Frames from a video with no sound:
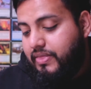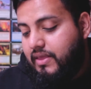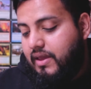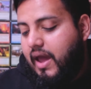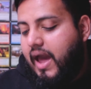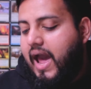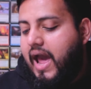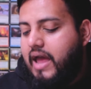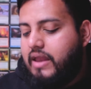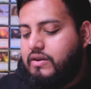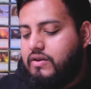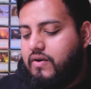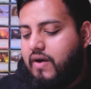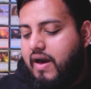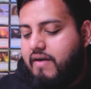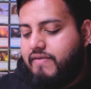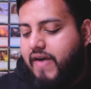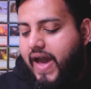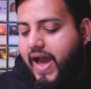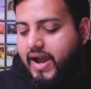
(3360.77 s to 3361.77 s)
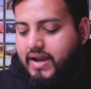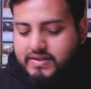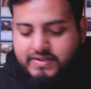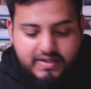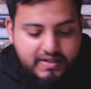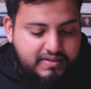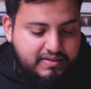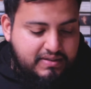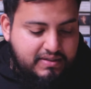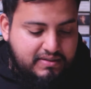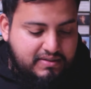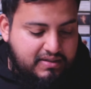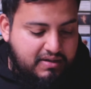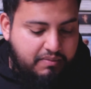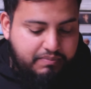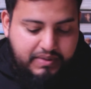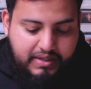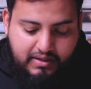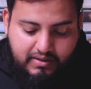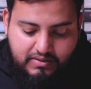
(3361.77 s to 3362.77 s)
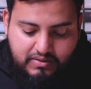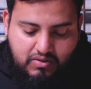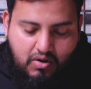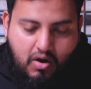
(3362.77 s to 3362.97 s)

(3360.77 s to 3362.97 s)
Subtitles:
And you have access to Septiel's